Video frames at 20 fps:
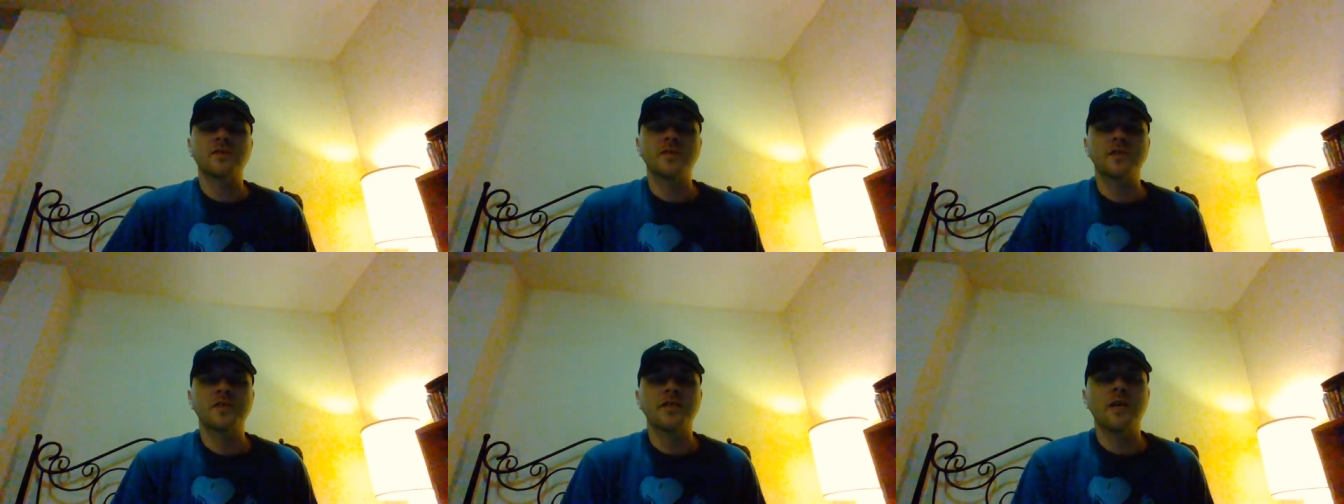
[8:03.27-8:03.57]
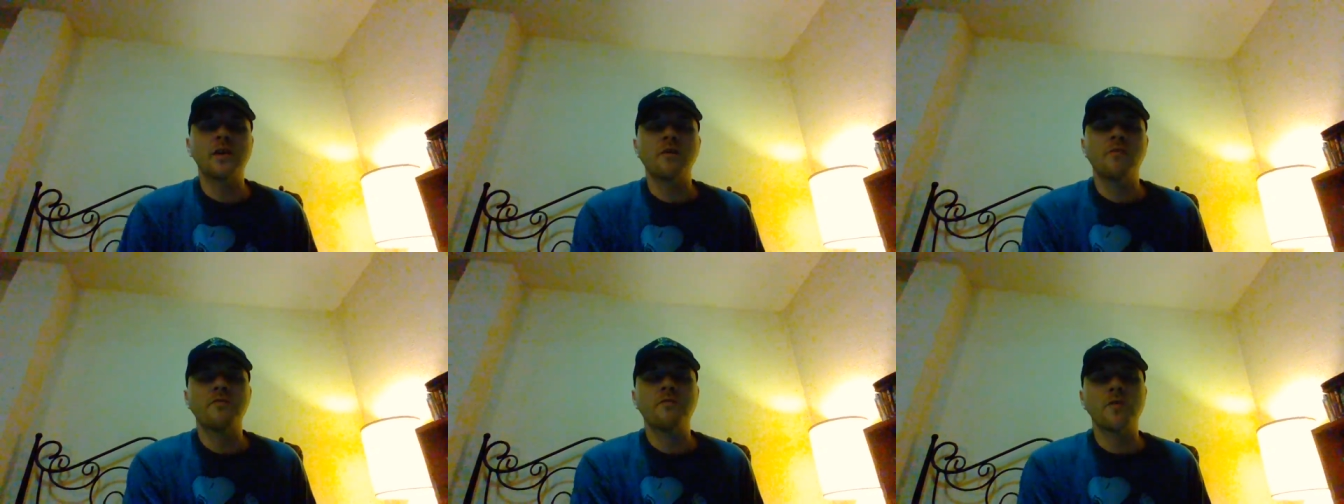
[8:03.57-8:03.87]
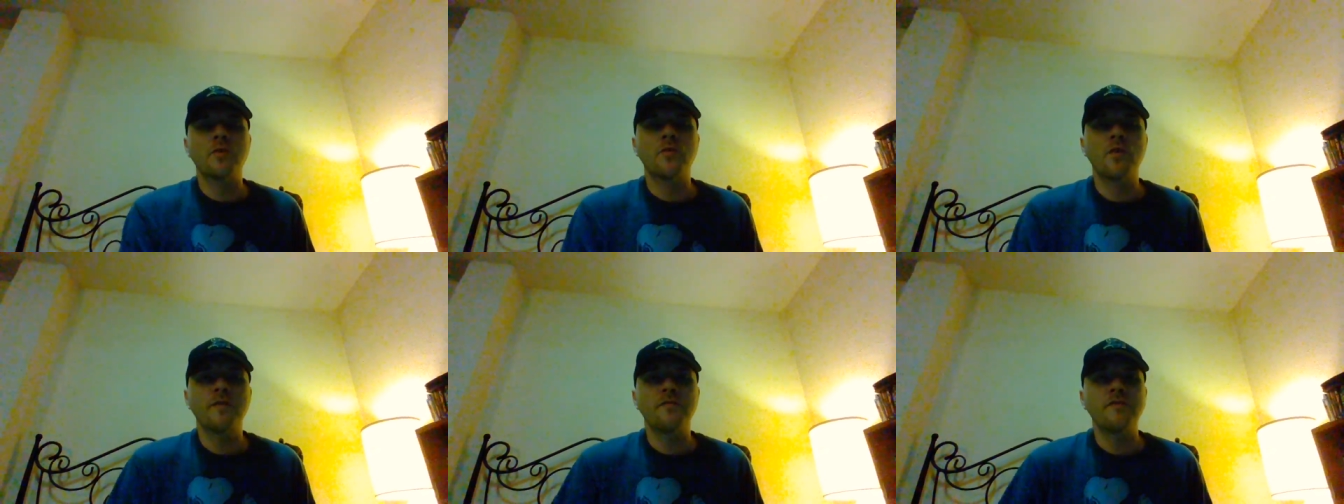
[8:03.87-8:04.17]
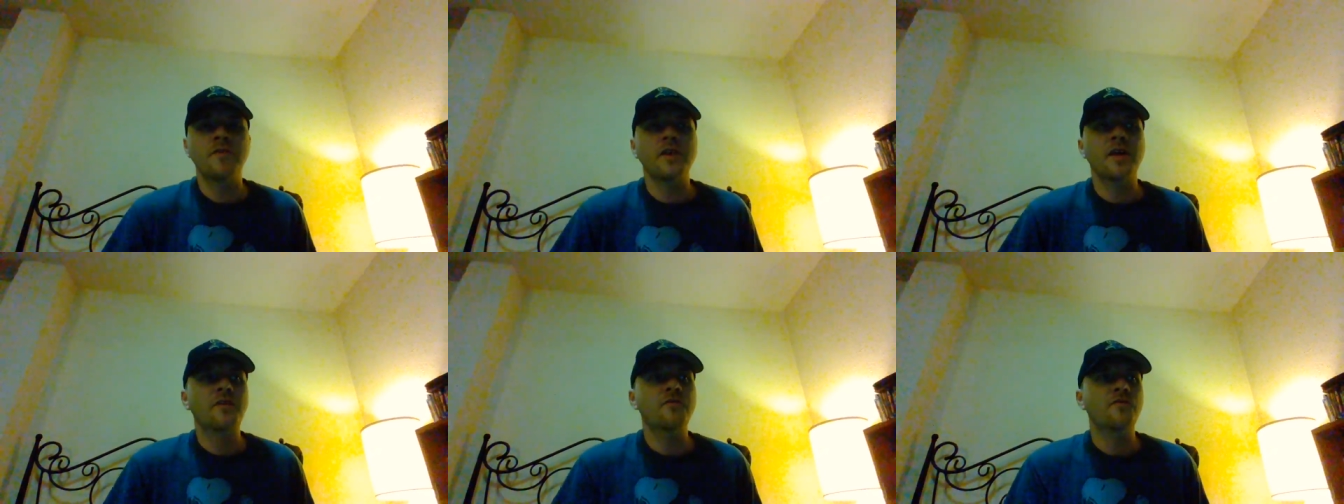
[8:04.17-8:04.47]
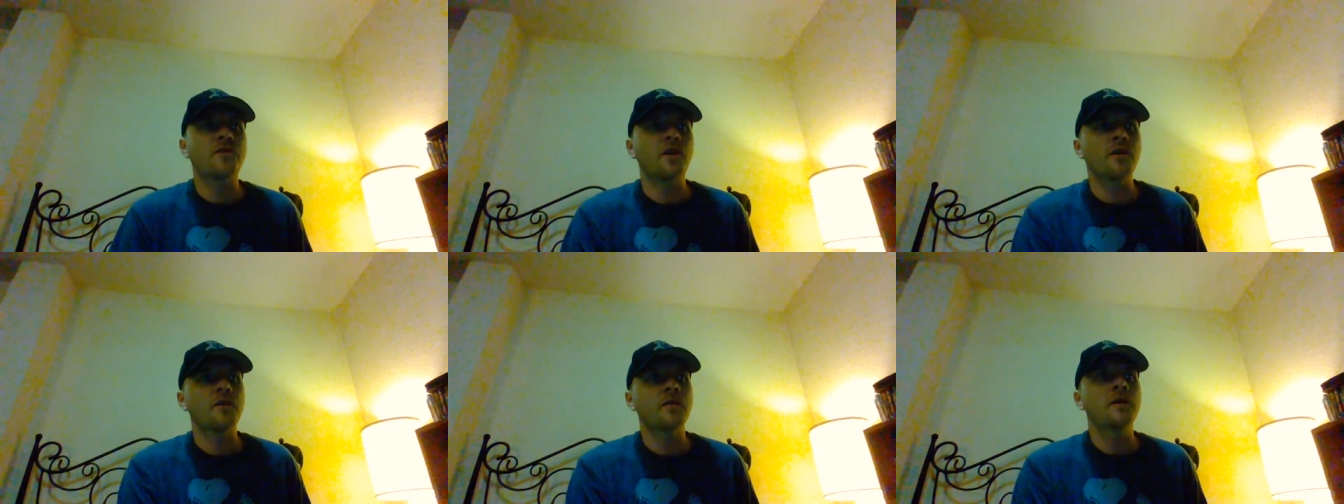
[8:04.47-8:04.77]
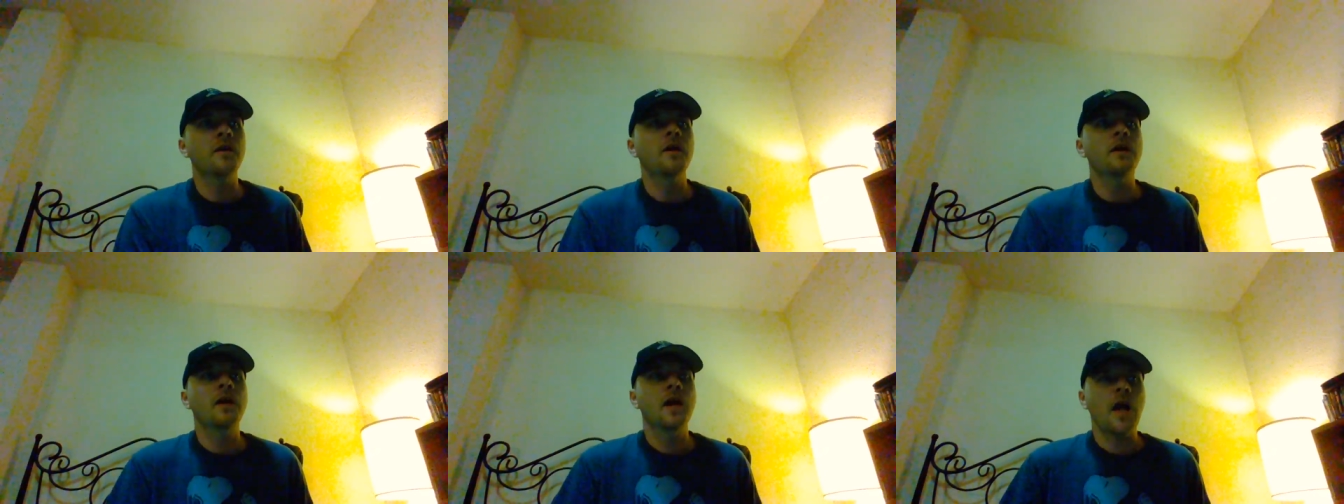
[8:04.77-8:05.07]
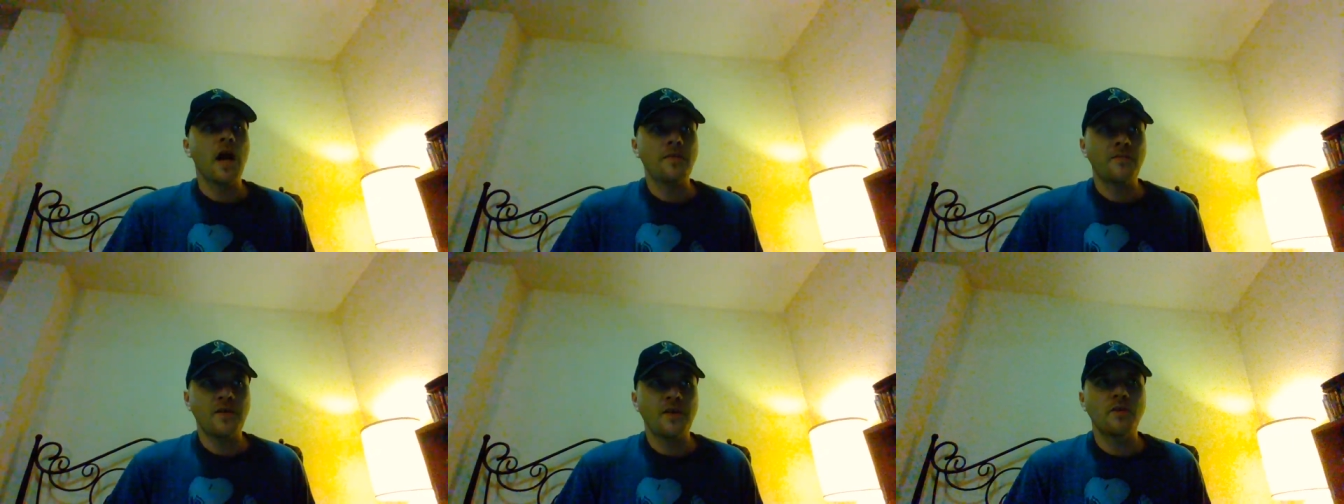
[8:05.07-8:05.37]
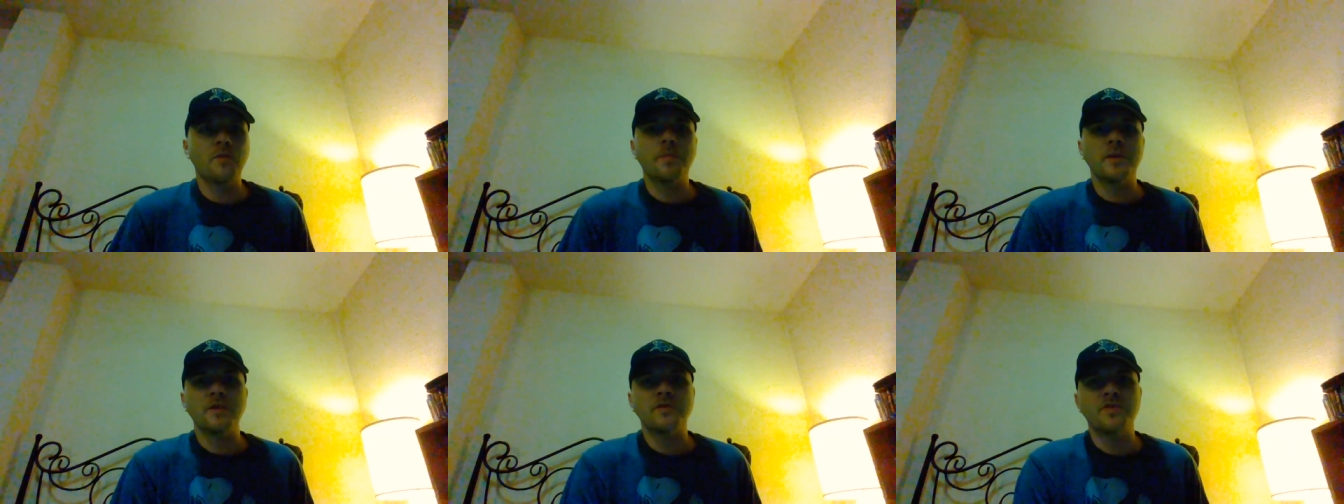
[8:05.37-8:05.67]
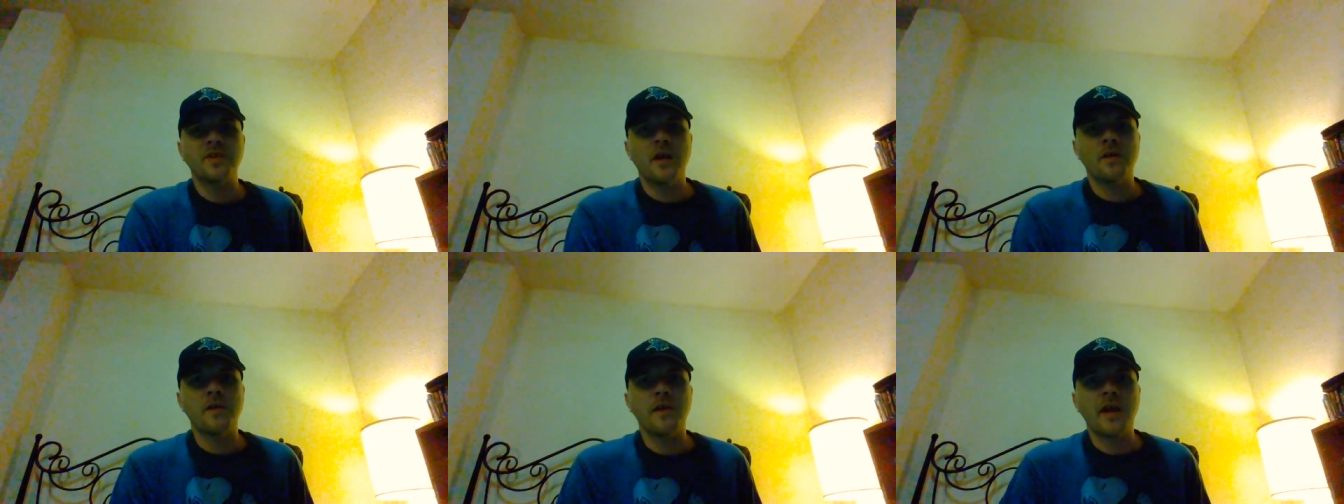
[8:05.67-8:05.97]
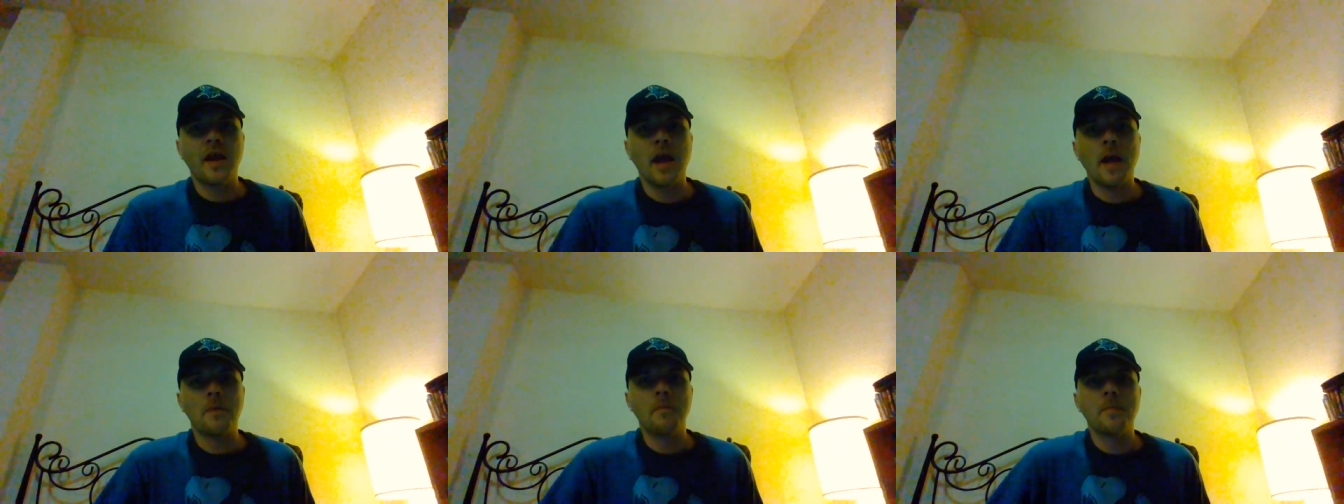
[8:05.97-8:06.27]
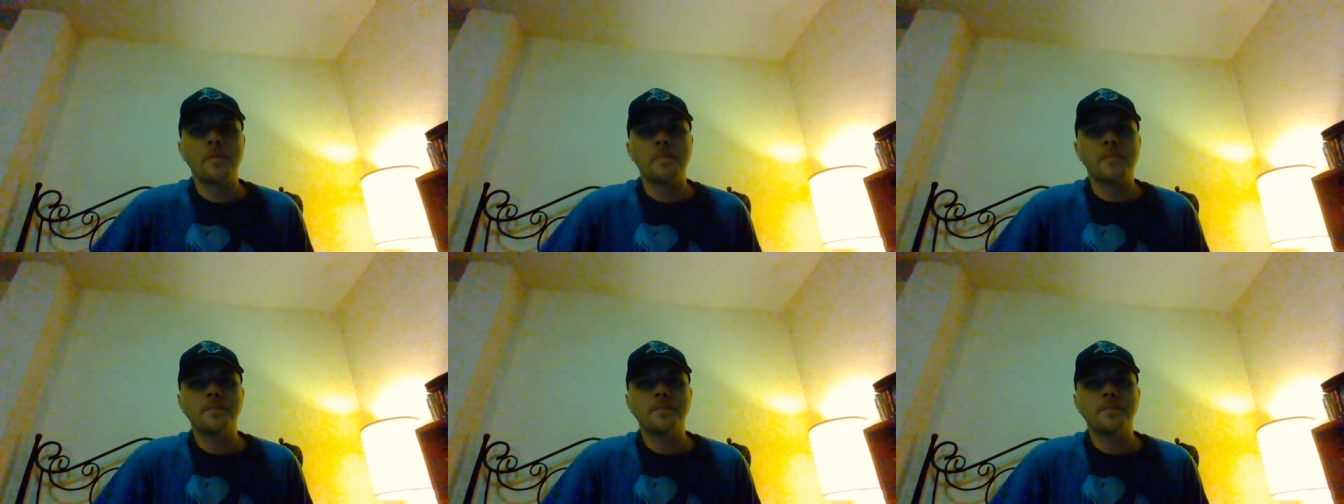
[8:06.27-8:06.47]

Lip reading: going to take over for Griffin next year. I think he'll be a salary cap